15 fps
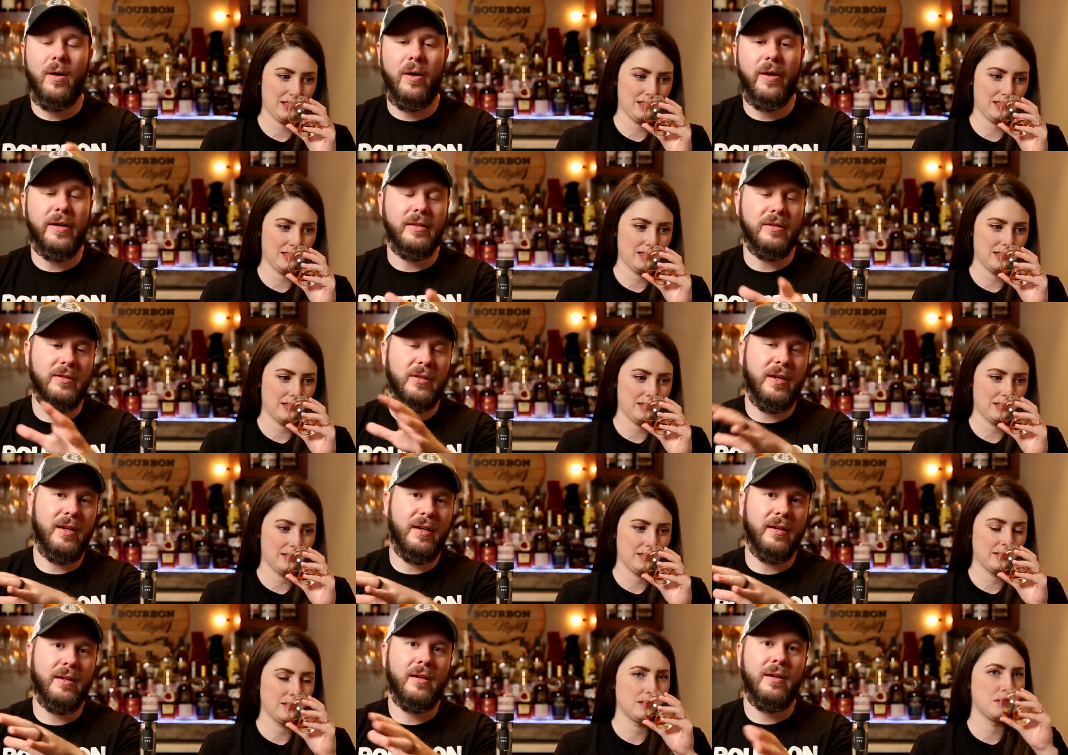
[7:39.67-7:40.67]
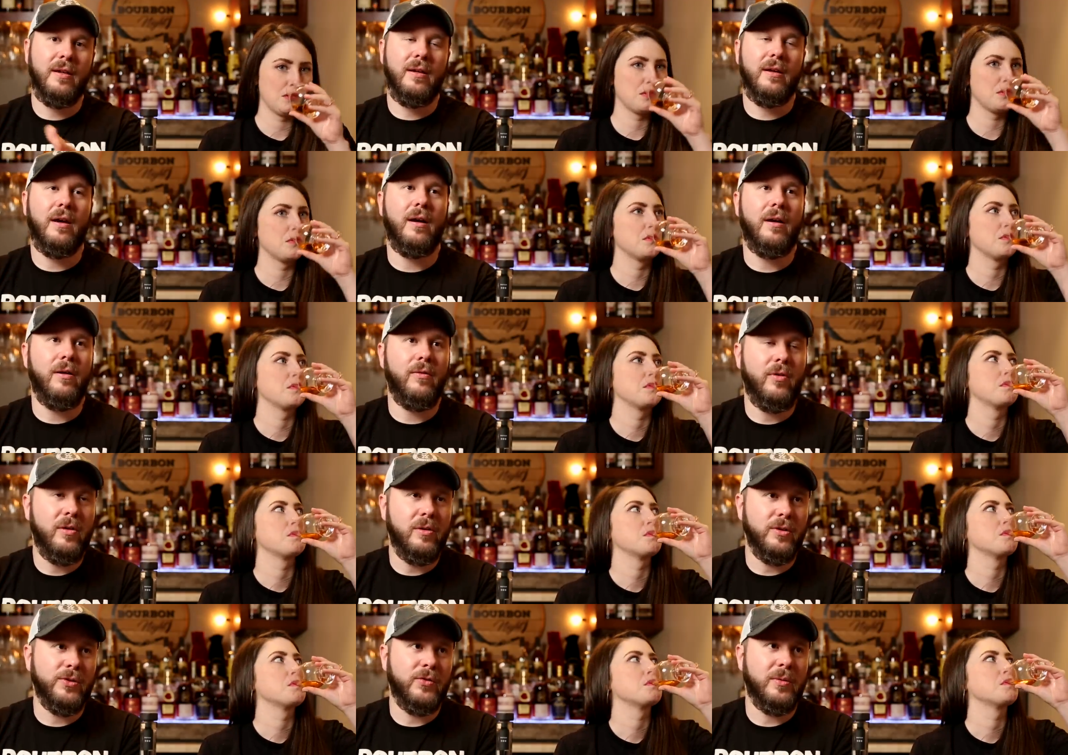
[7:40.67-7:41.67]
Speaker 1: on and sang uh,
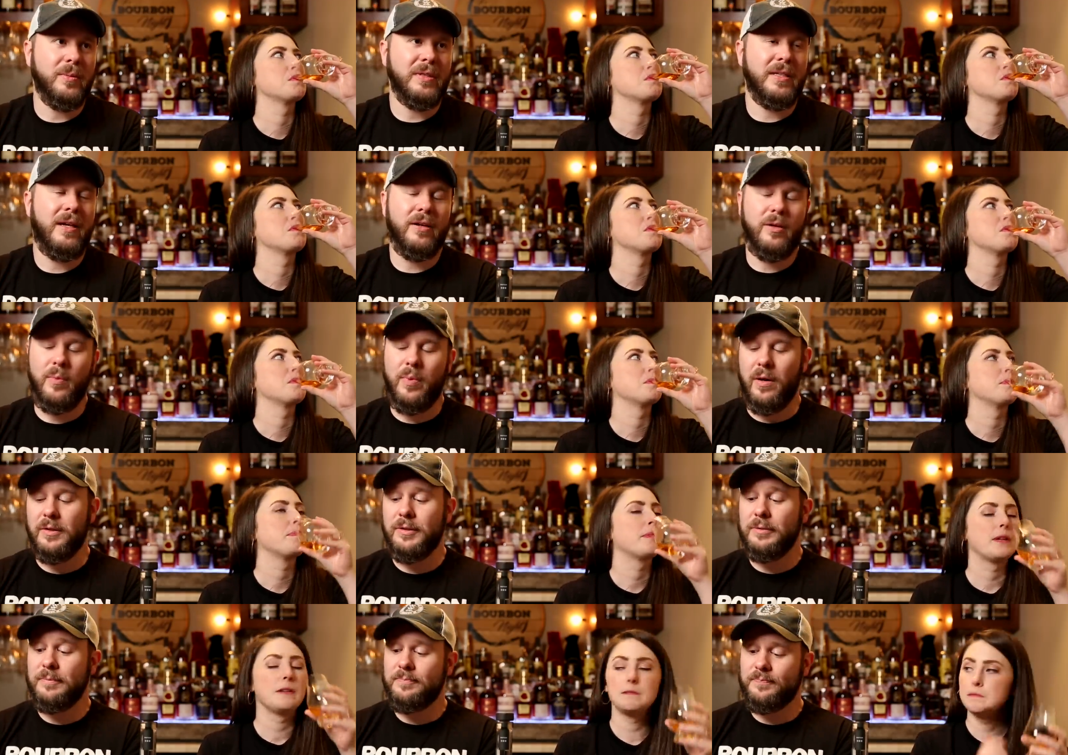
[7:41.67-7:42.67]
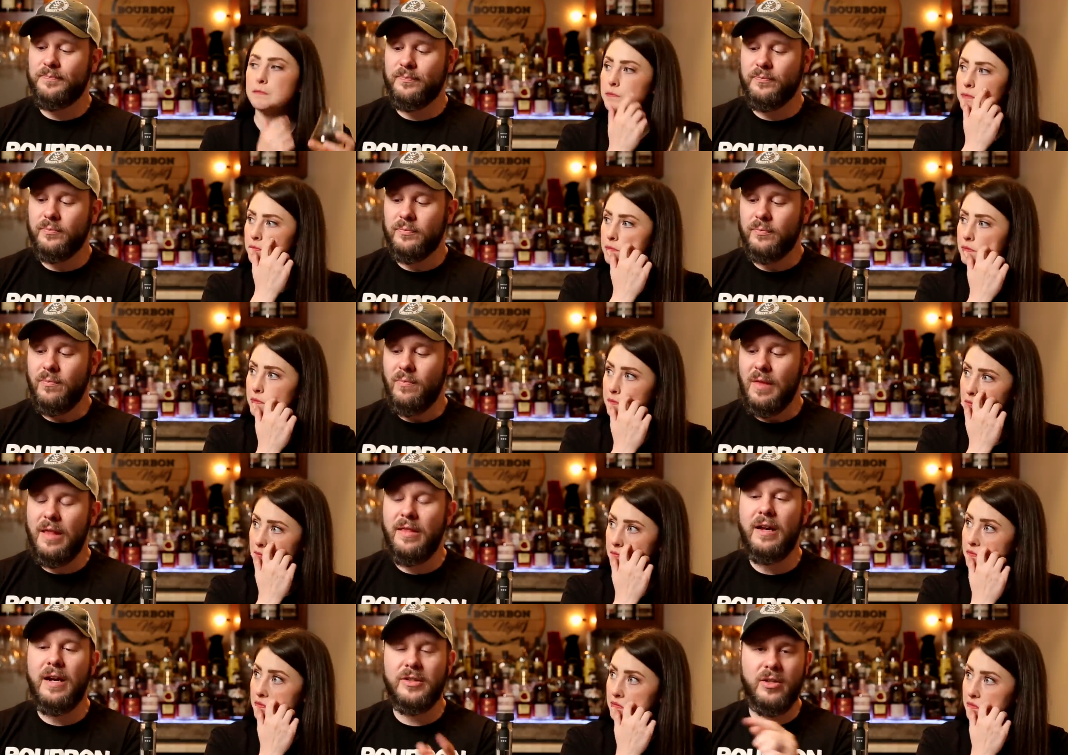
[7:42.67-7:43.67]
vocals for the Metallica parts.
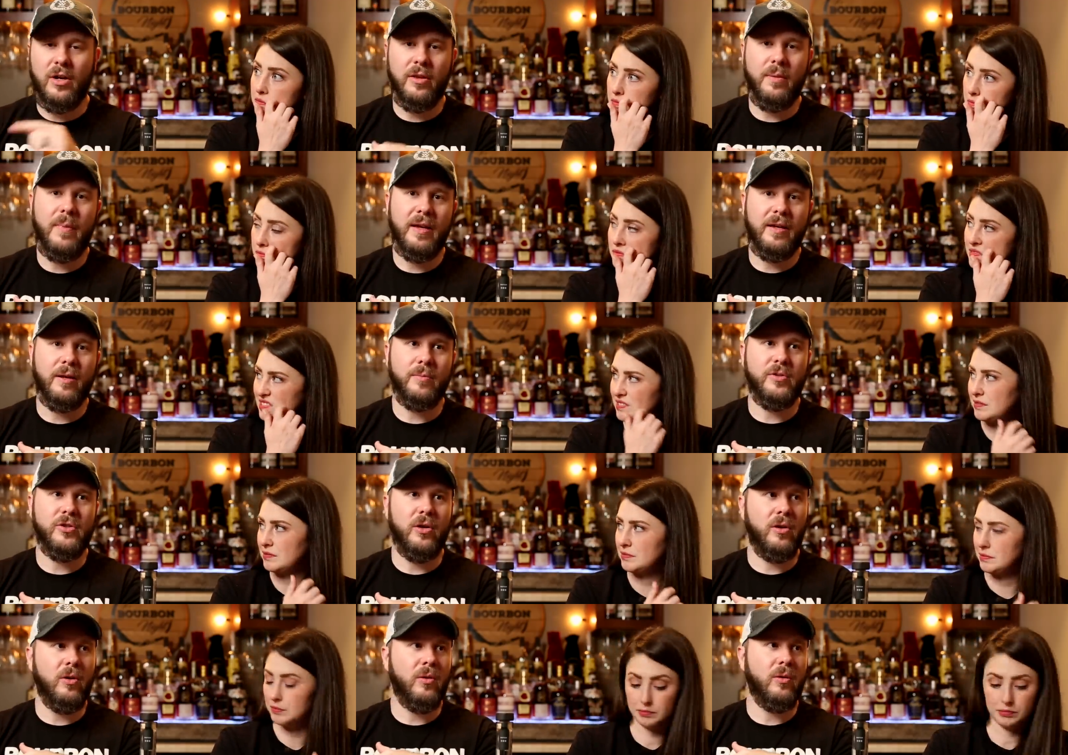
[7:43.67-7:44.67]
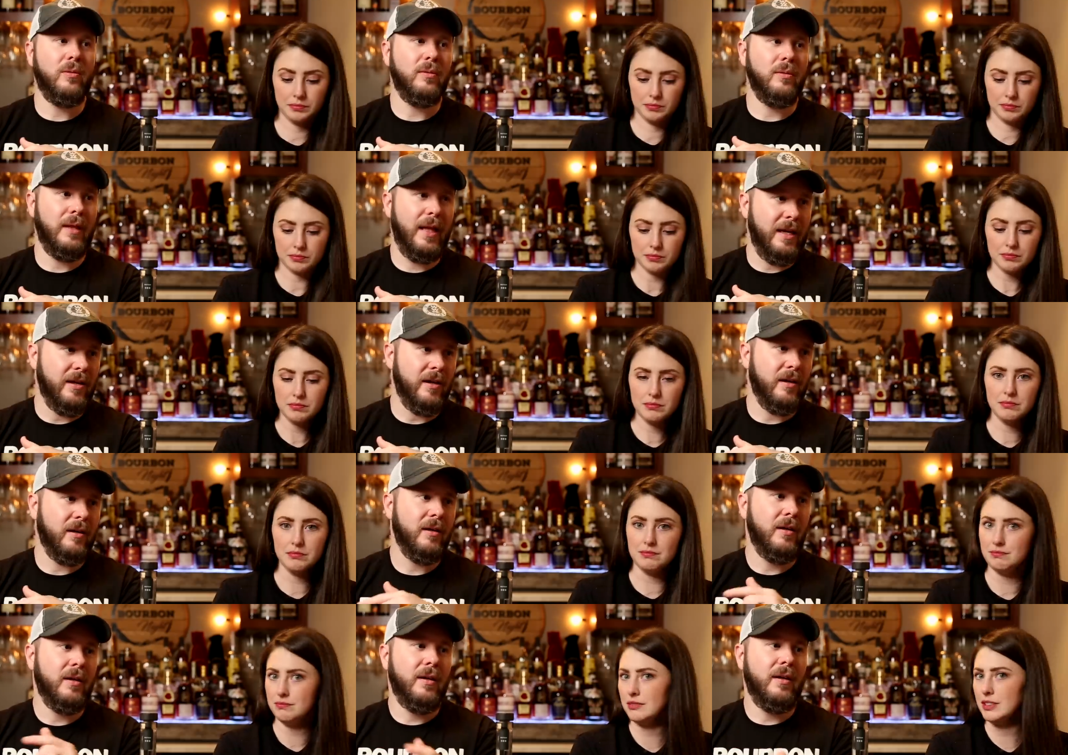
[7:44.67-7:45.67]
And then I saw the makeup show
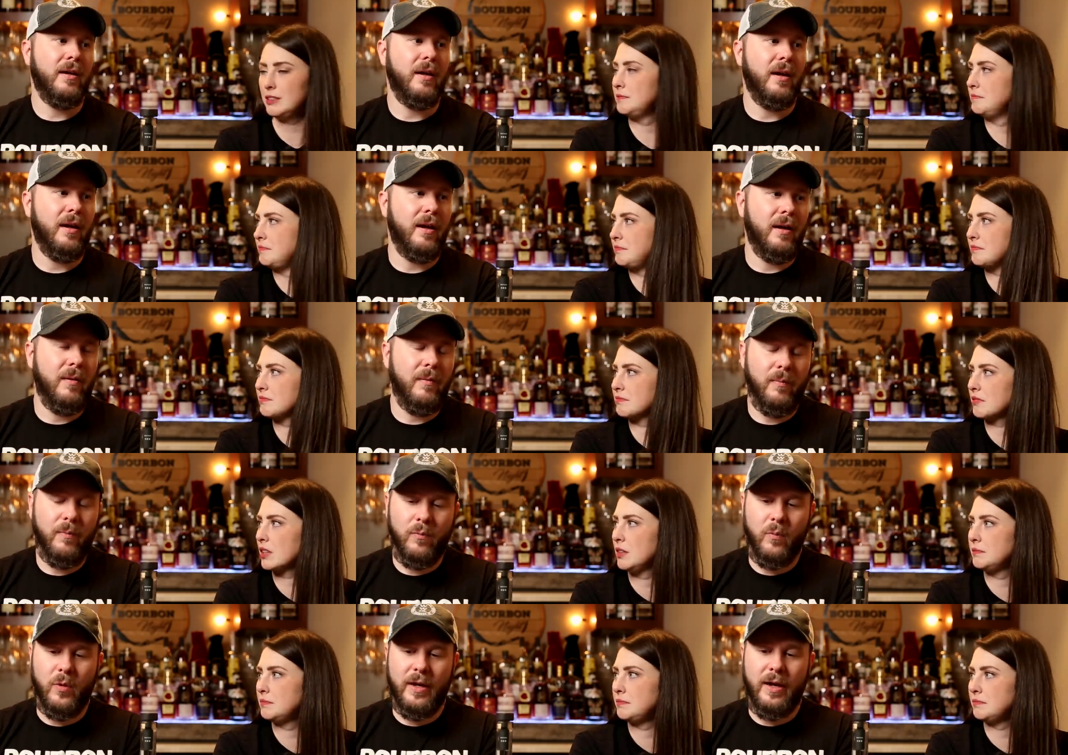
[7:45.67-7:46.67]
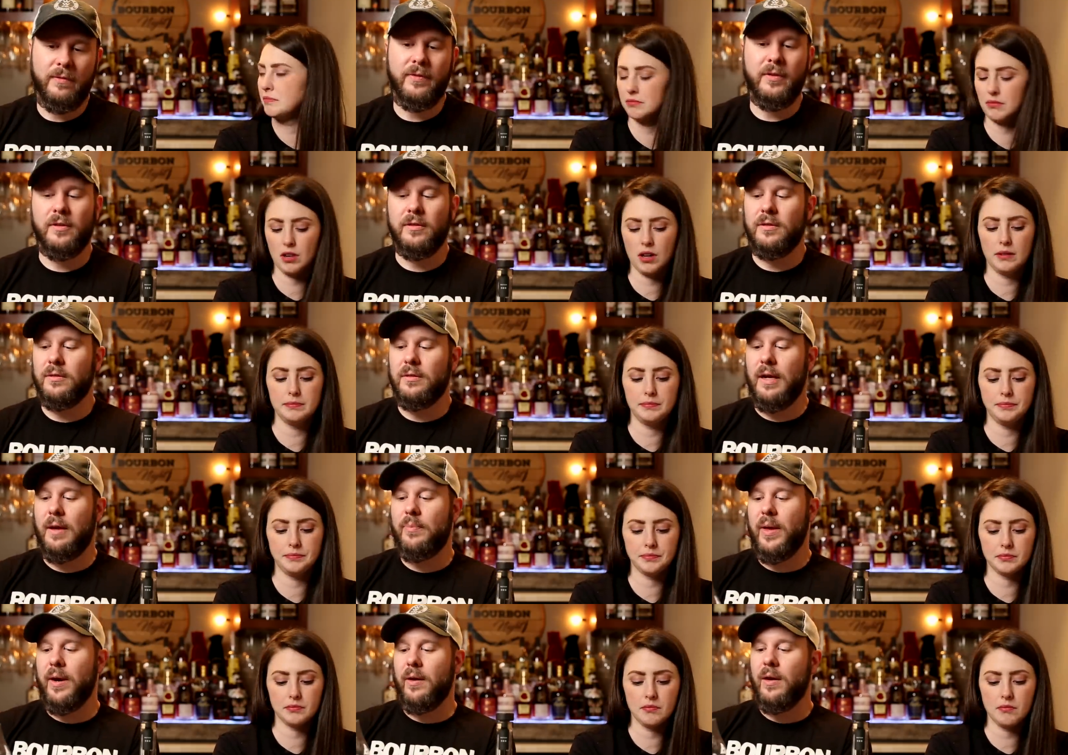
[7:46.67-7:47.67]
later um, when Hetfield
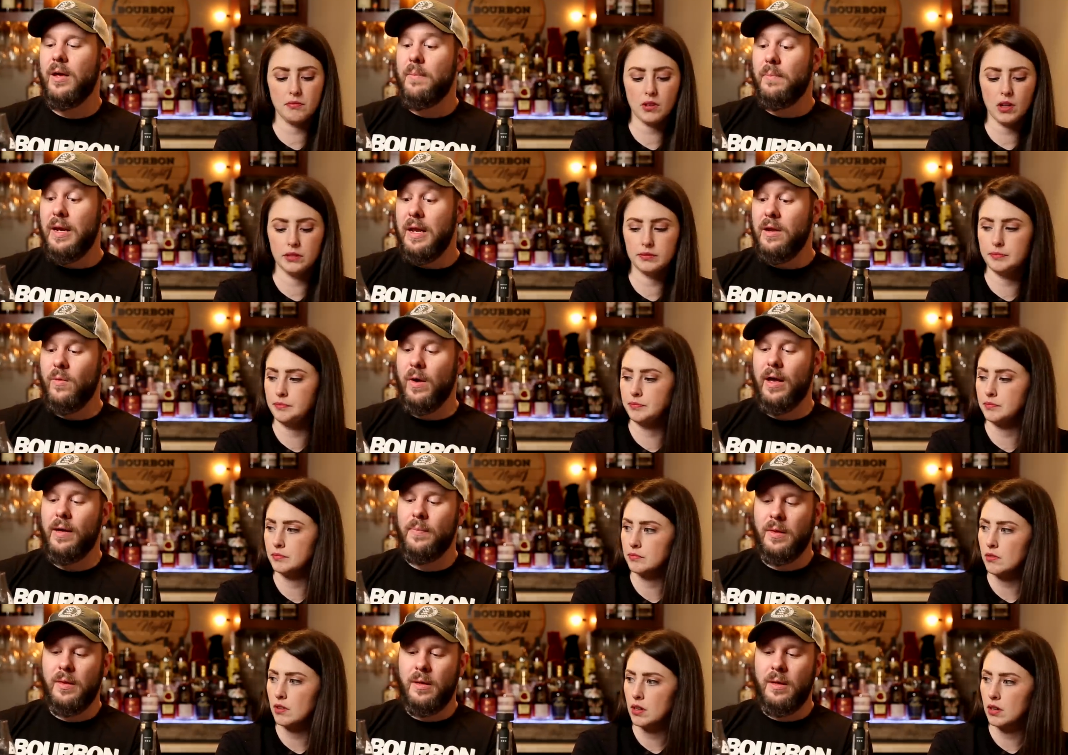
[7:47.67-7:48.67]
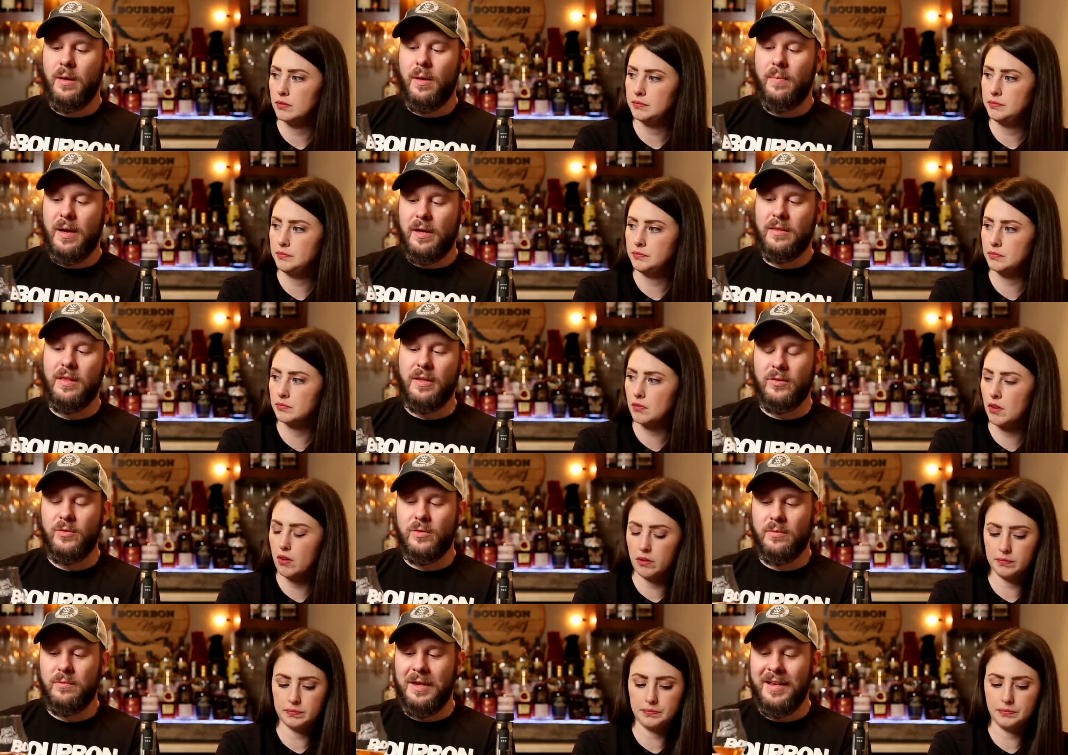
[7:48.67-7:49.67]
got better. But anyway, about
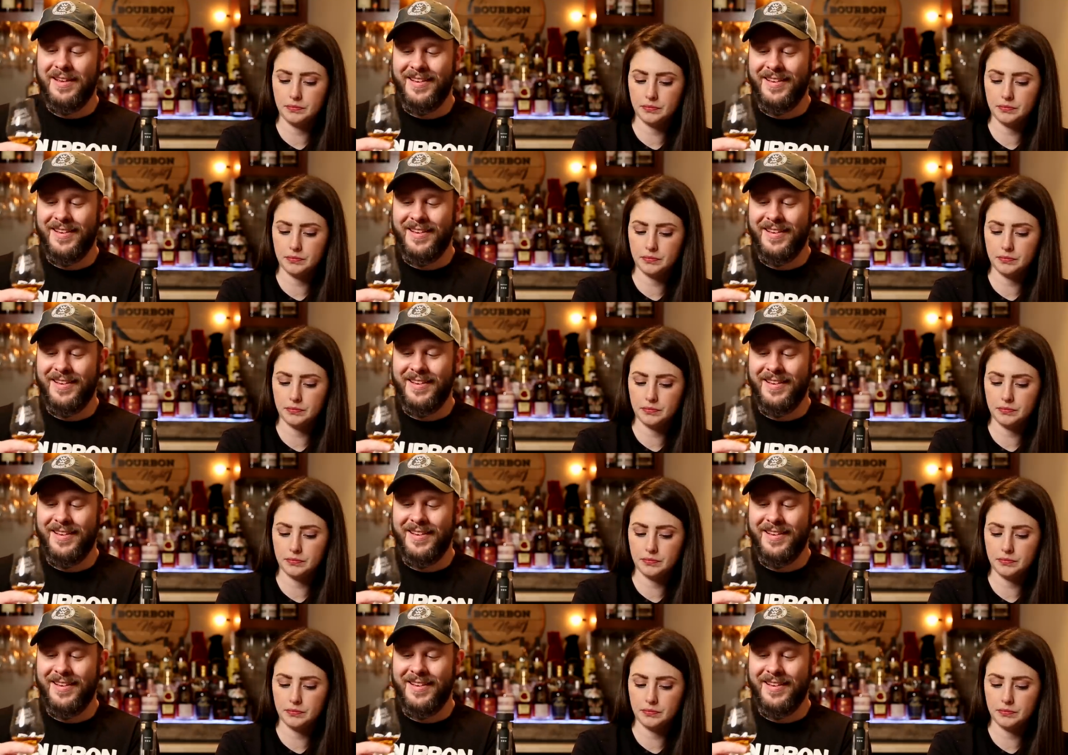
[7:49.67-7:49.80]
this.